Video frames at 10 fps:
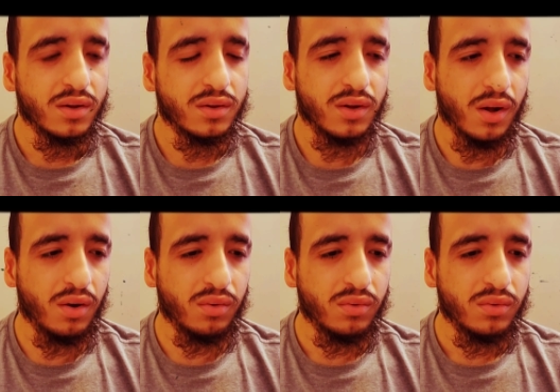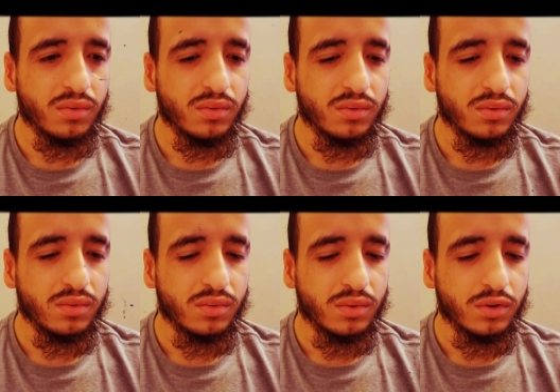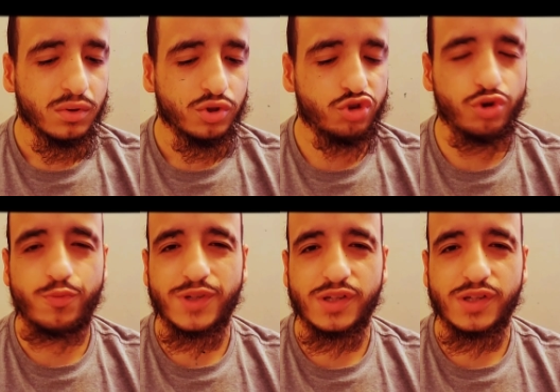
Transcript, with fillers: You know, troops